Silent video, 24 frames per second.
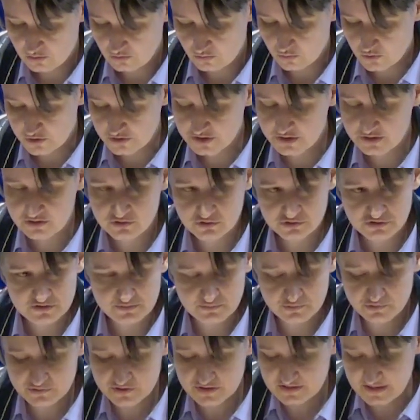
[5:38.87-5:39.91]
working to
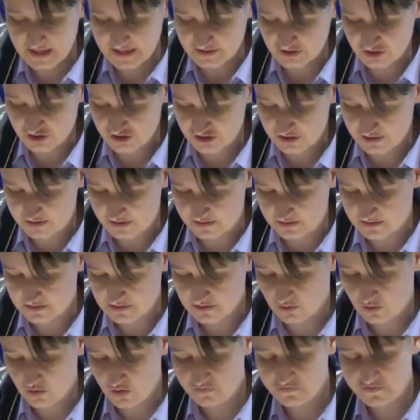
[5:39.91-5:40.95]
smooth
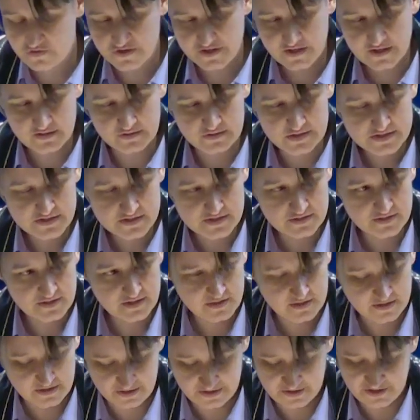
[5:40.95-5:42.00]
tensions, offering a
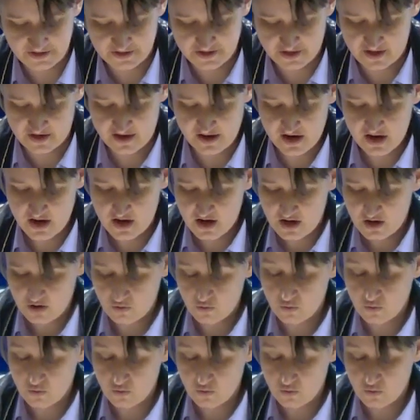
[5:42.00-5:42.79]
listening ear,